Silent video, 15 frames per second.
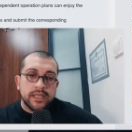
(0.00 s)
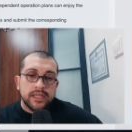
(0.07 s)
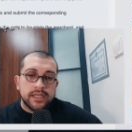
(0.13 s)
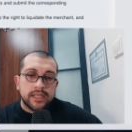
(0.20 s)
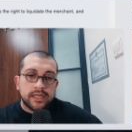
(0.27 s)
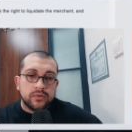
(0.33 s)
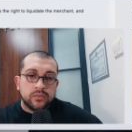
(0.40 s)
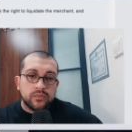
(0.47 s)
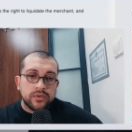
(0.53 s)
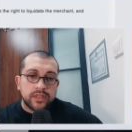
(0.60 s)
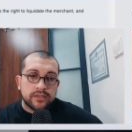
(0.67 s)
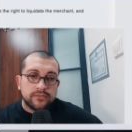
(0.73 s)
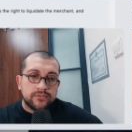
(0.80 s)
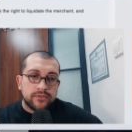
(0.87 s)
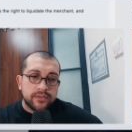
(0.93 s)
Now,
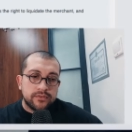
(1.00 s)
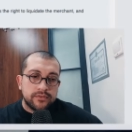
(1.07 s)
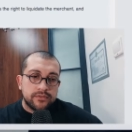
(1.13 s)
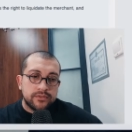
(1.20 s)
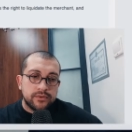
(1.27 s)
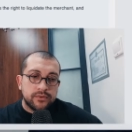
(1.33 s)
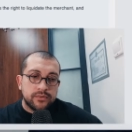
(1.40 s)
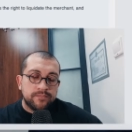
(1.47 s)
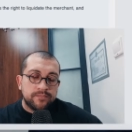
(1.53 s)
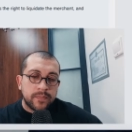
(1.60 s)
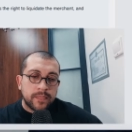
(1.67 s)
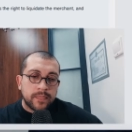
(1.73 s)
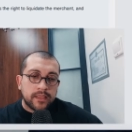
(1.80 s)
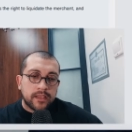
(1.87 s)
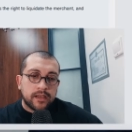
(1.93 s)
without further ado,
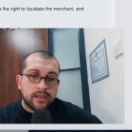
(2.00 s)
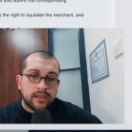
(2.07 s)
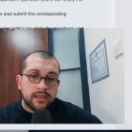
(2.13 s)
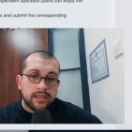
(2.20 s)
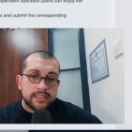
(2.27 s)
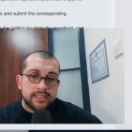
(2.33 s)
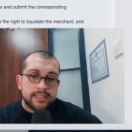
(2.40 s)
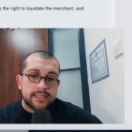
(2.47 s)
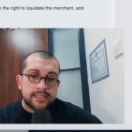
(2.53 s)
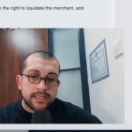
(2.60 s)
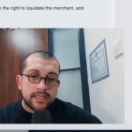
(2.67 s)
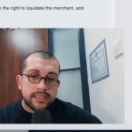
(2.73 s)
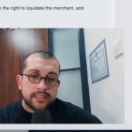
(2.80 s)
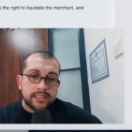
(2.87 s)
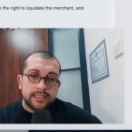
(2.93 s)
let's start.